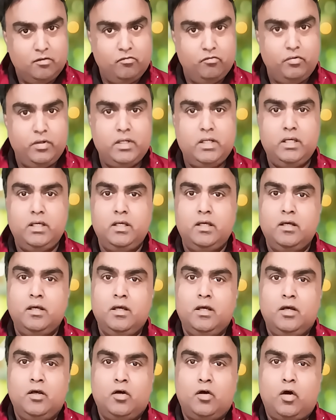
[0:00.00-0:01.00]
very
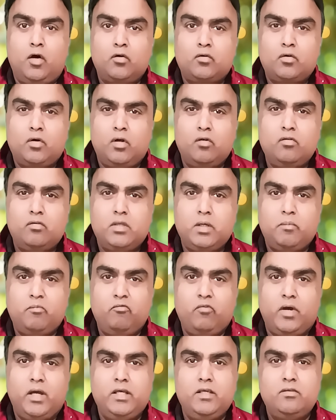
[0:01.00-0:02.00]
concept
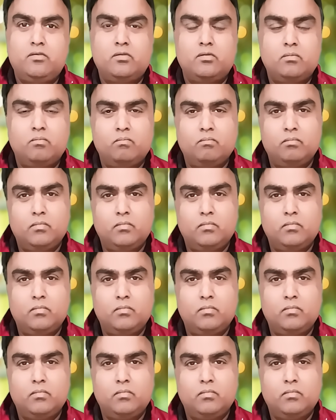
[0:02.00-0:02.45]
wise,